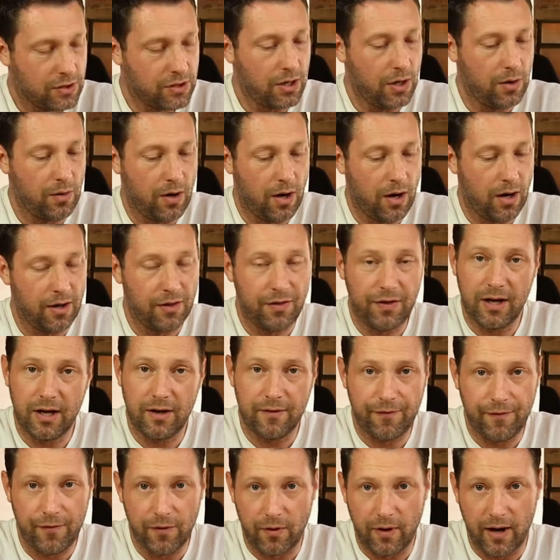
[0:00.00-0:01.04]
So I
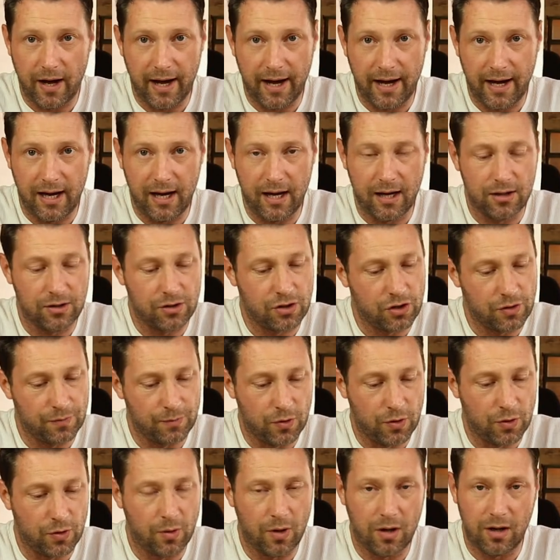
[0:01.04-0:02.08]
think for a
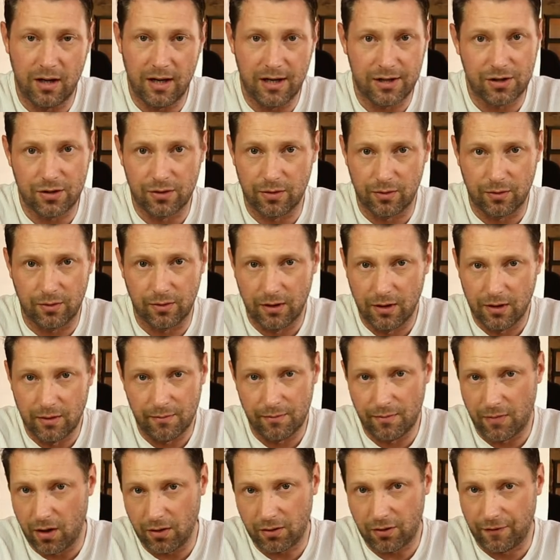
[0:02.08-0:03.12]
small little
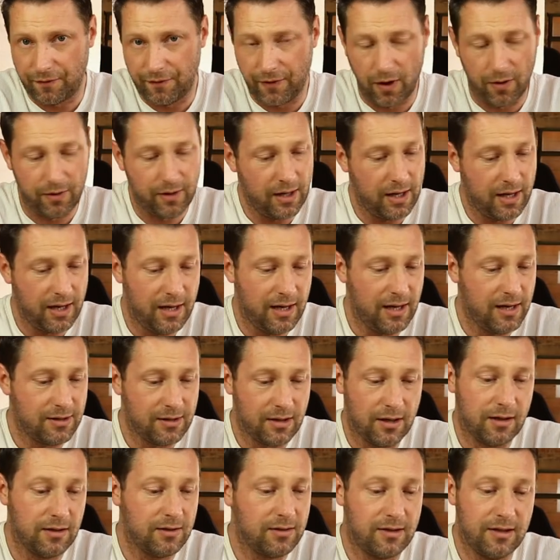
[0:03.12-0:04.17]
microphone, it
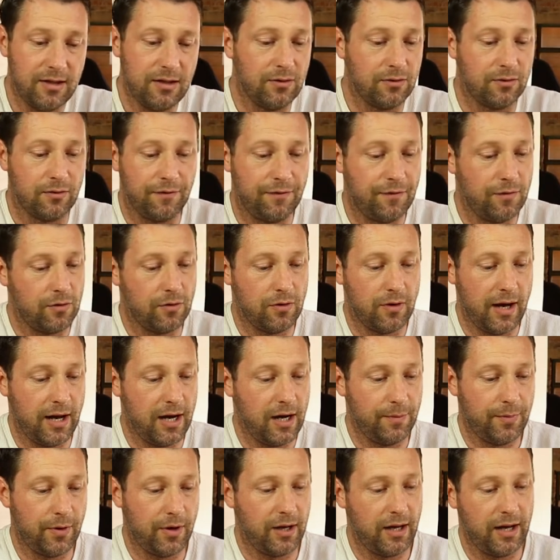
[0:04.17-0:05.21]
is ideal for
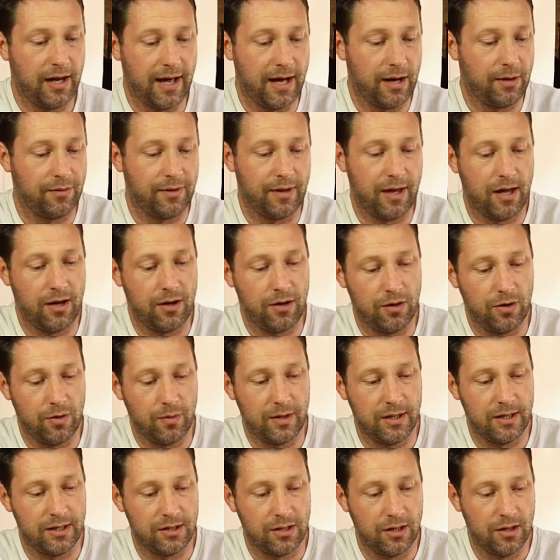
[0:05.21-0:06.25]
anybody out there
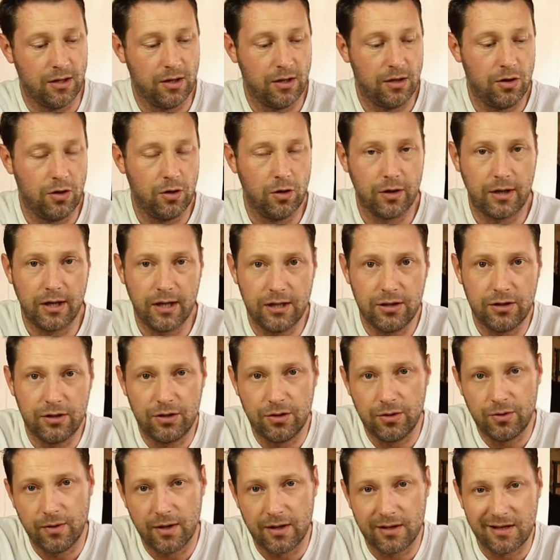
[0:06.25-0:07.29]
who is looking
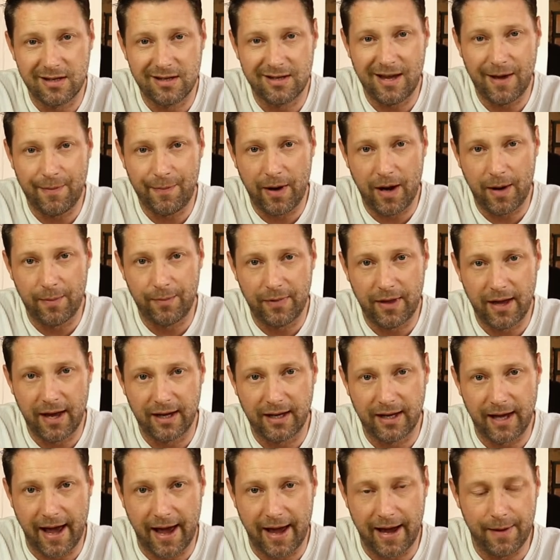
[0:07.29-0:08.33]
to step up their
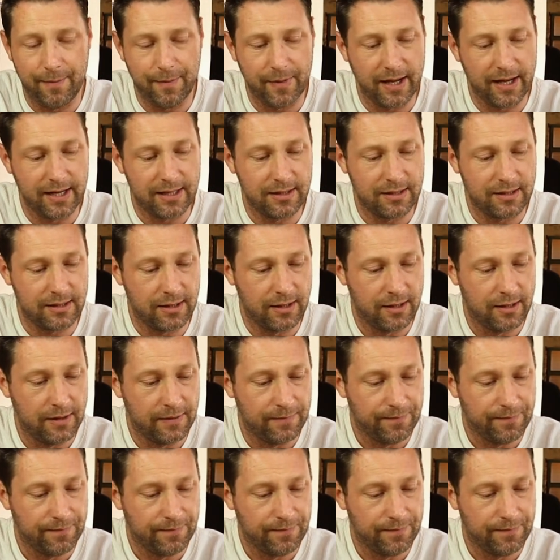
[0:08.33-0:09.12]
game and,